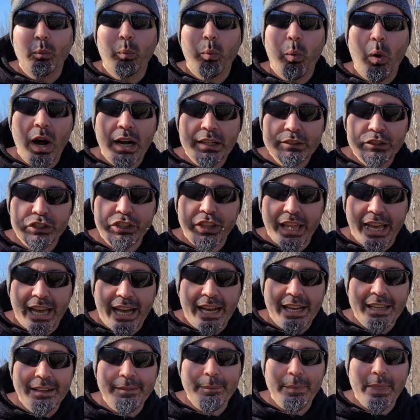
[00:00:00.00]
watch
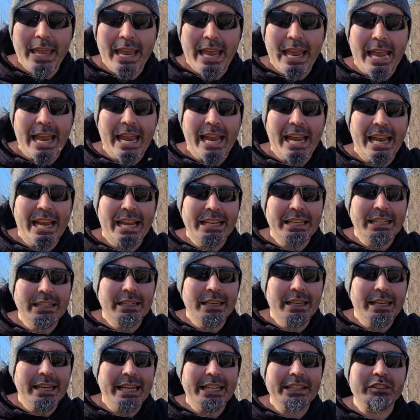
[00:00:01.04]
that,
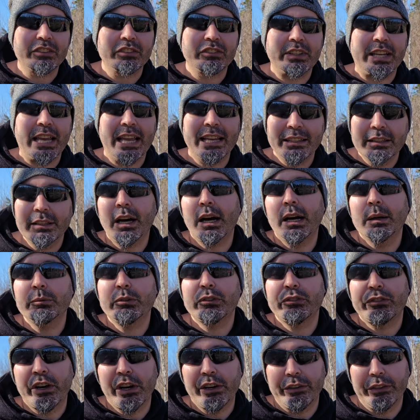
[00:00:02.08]
and it's 10
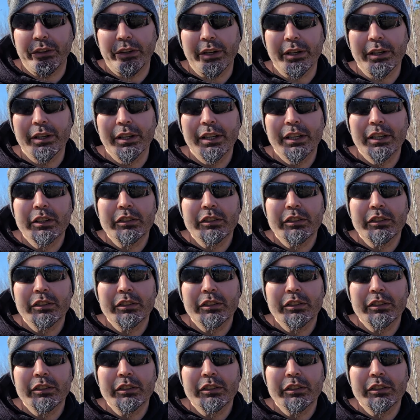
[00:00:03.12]
times farther.